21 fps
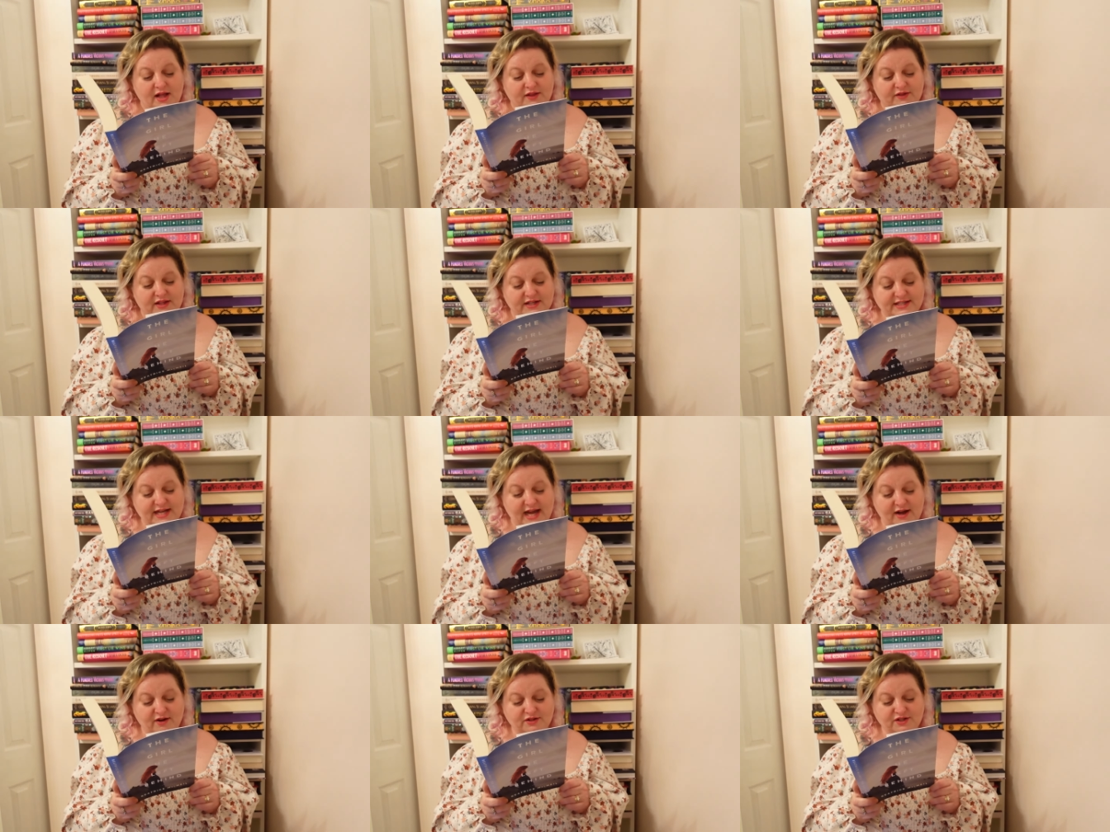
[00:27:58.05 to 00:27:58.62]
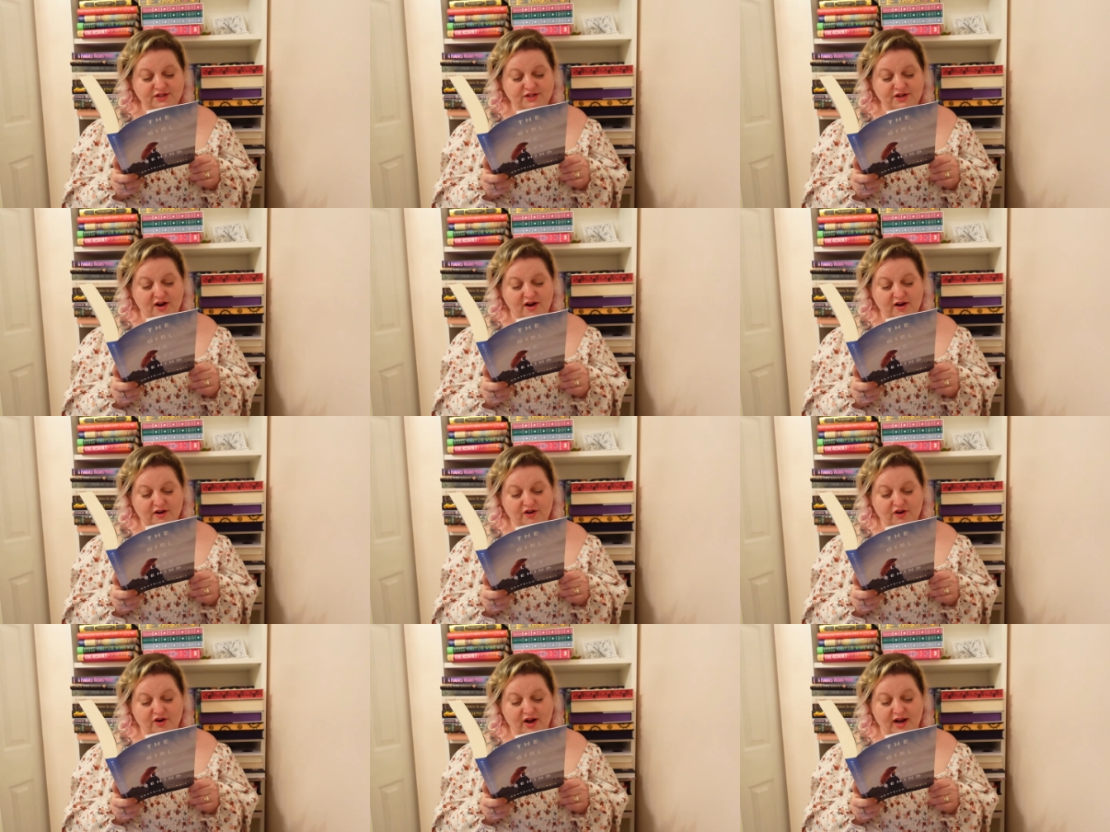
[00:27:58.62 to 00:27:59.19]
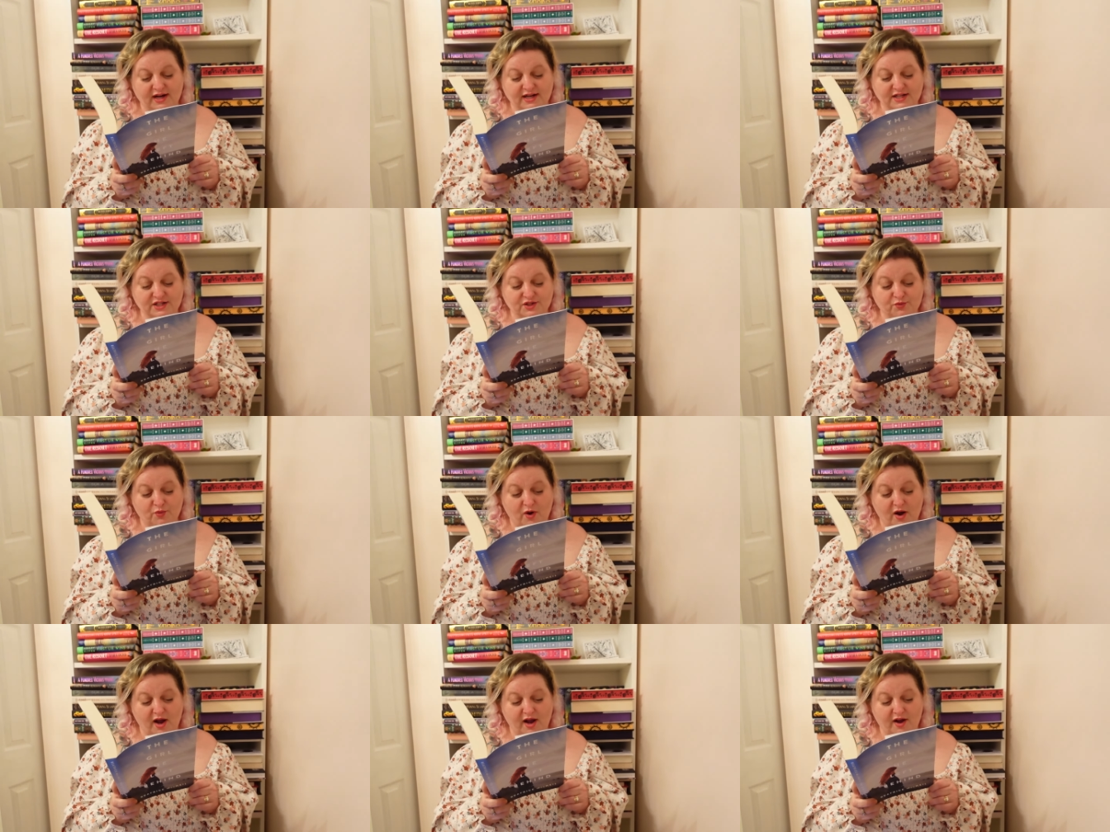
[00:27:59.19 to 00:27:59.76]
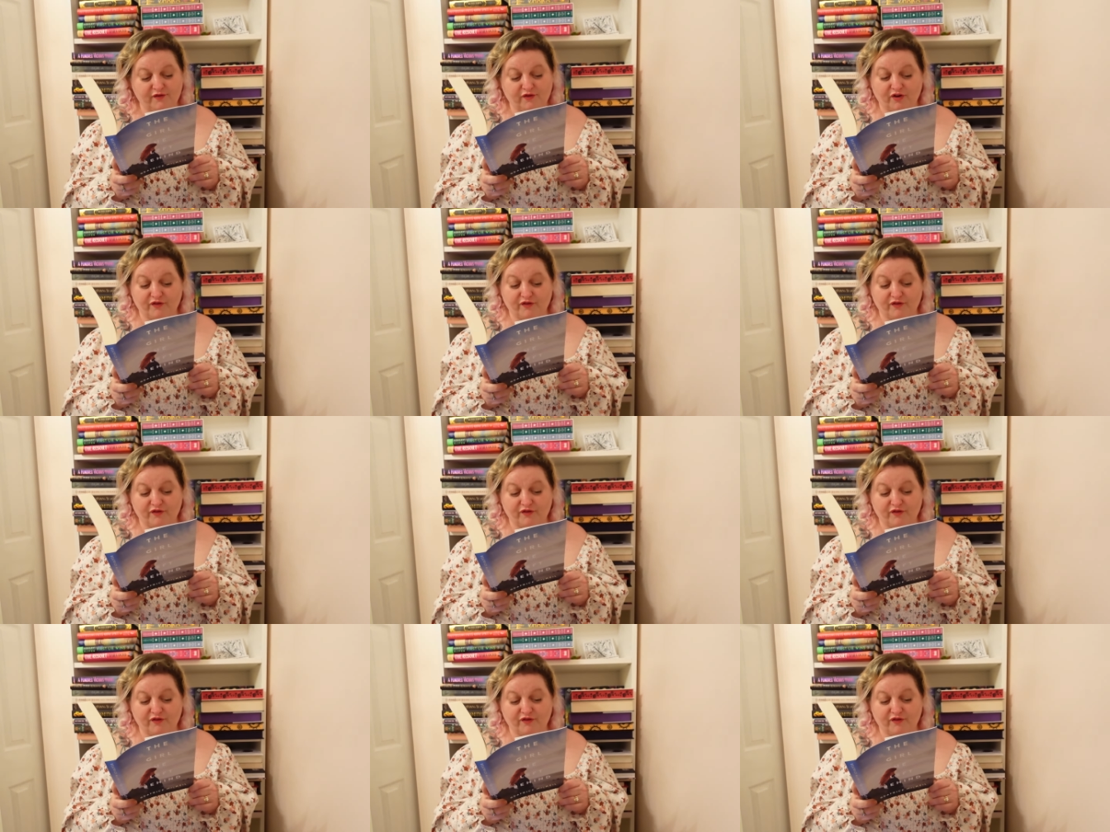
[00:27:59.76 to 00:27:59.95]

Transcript: The town's doctor and his wife